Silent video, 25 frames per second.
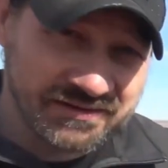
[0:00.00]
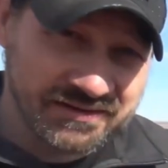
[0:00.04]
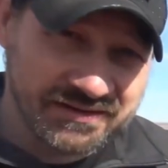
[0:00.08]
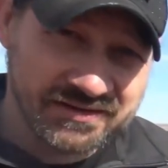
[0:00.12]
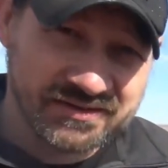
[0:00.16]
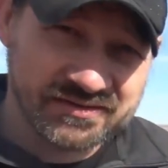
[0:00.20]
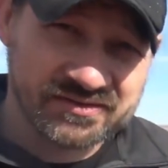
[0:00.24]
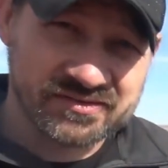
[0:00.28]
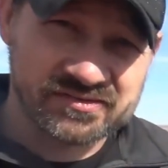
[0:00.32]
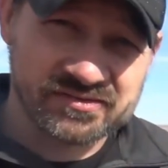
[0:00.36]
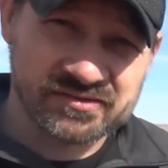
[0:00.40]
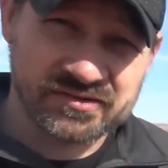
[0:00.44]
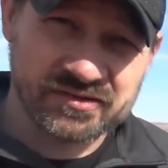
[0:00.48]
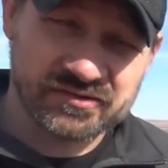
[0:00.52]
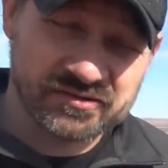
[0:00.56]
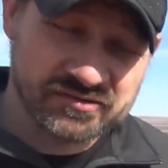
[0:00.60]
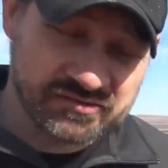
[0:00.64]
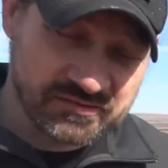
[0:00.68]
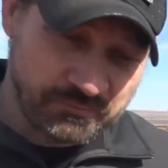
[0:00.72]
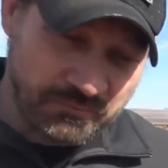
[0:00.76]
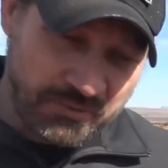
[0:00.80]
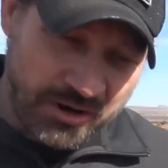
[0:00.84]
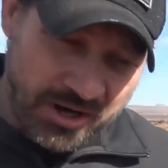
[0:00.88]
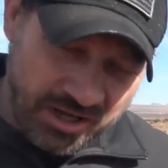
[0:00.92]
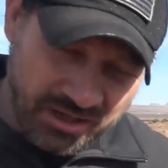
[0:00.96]
It's
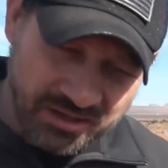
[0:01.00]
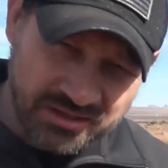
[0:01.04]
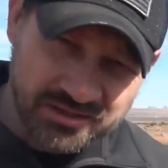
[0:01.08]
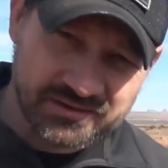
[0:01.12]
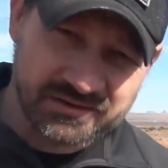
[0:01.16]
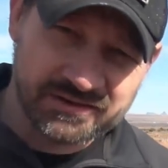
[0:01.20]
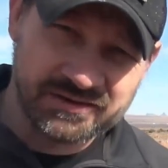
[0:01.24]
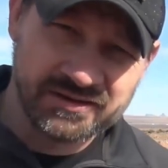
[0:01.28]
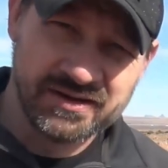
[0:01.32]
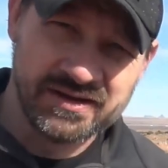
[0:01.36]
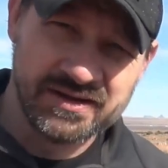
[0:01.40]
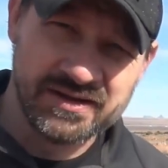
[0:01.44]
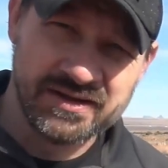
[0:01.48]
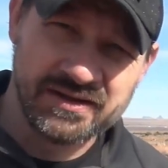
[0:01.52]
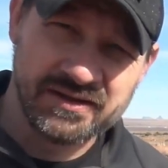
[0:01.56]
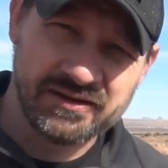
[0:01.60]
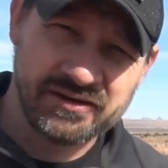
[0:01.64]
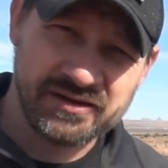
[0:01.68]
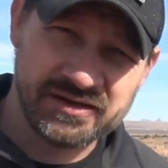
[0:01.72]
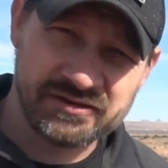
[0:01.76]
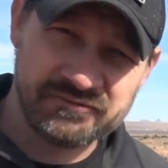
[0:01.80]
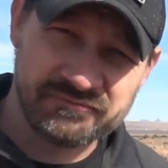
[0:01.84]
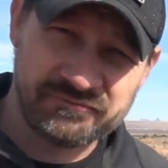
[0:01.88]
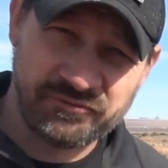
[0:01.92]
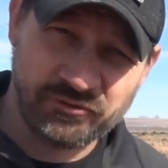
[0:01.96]
smaller
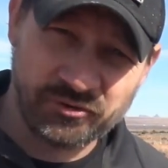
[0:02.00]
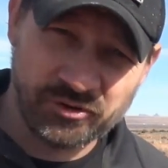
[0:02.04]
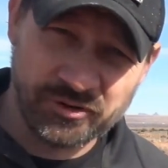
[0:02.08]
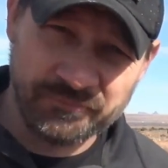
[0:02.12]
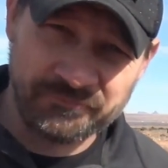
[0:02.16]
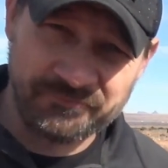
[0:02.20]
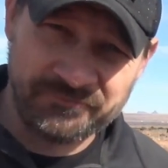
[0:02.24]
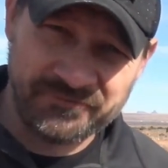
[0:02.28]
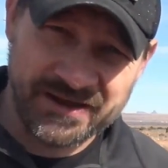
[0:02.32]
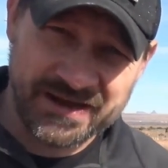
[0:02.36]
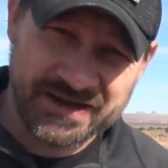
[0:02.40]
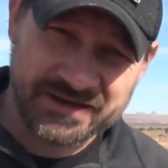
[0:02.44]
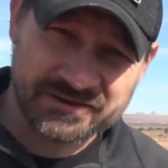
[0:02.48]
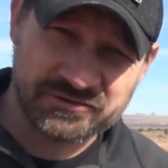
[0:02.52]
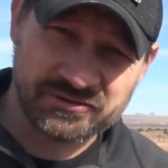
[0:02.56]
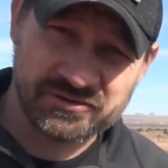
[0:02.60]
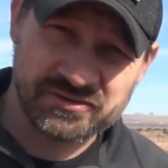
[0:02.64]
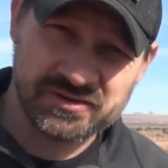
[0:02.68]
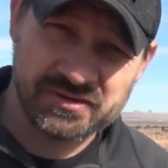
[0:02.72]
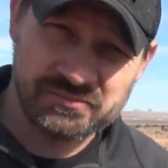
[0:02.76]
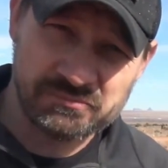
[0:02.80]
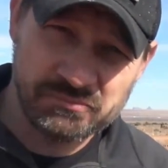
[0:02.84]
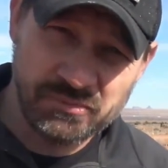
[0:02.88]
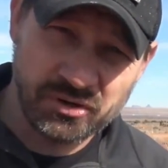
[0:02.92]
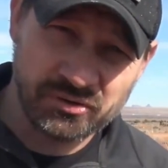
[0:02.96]
in form factor
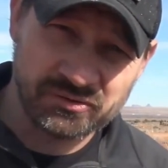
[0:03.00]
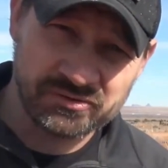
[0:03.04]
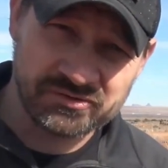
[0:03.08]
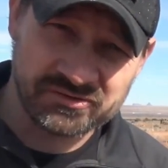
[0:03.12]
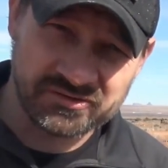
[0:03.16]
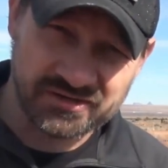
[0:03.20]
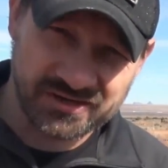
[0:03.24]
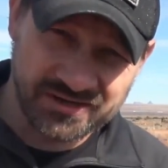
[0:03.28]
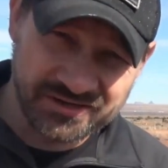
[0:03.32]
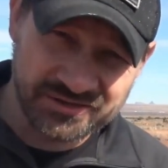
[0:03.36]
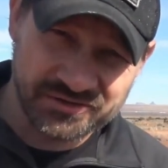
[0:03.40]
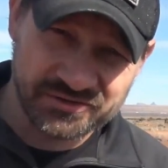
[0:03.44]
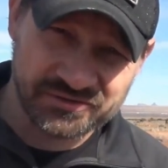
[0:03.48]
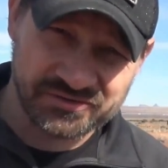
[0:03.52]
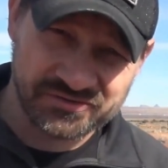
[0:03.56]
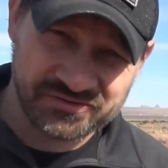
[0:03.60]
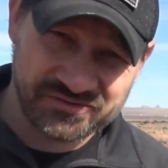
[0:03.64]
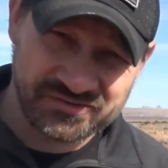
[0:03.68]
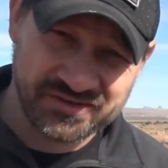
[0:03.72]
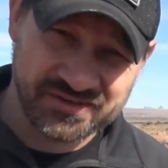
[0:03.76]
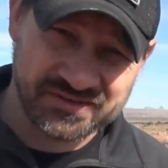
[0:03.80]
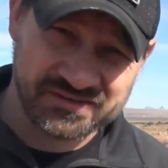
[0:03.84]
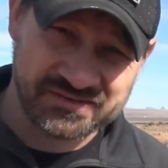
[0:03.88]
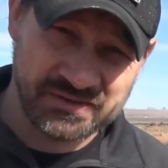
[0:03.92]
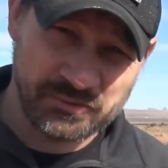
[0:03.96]
than most other
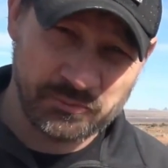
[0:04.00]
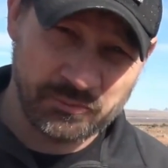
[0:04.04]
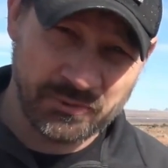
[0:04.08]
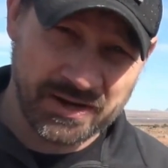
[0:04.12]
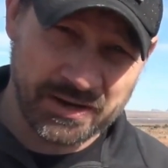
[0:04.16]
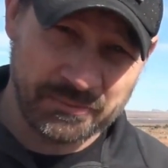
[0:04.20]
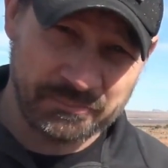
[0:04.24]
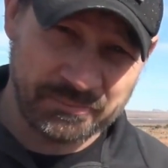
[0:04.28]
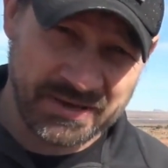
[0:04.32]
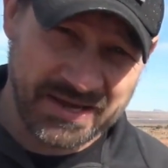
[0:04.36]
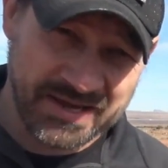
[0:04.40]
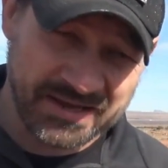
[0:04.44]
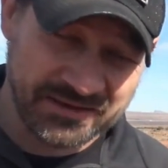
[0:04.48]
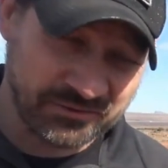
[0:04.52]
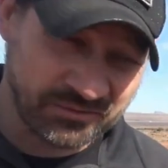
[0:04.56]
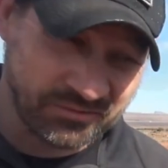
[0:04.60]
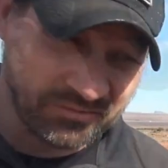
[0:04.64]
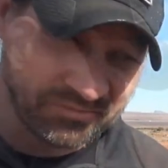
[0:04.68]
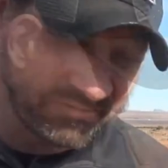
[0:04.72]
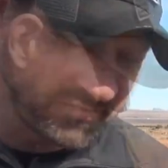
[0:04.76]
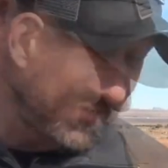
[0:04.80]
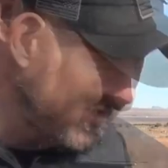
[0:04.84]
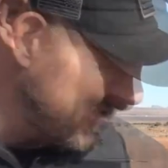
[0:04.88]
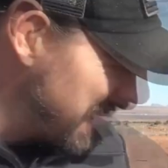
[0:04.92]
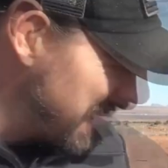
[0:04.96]
60 watt panels,